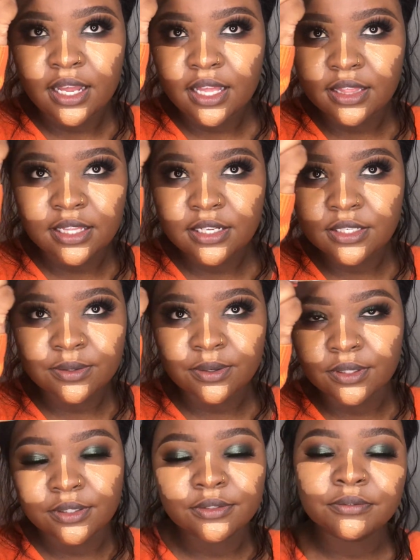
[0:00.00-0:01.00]
and this
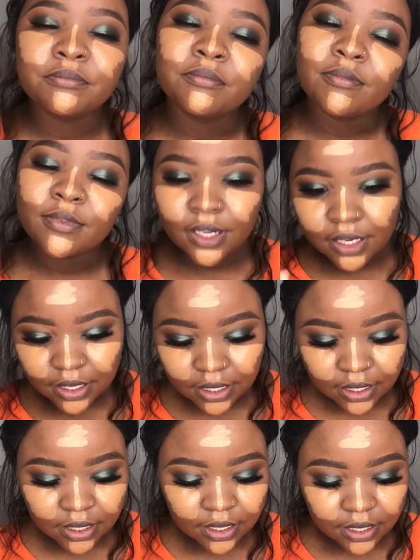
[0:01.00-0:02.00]
one
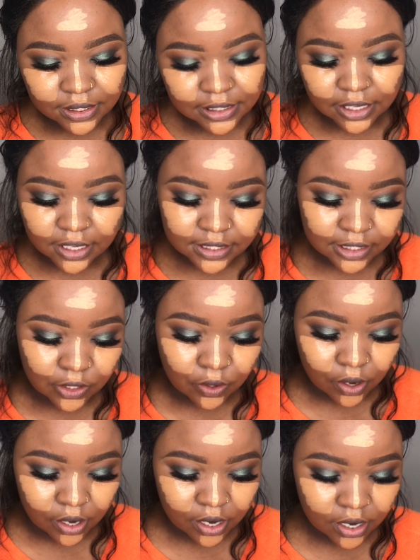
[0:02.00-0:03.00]
has lasted
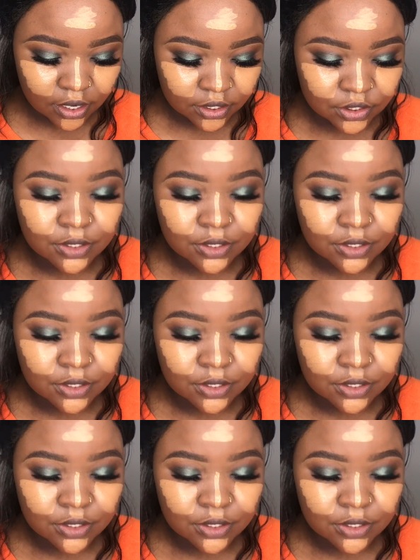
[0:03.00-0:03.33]
longer.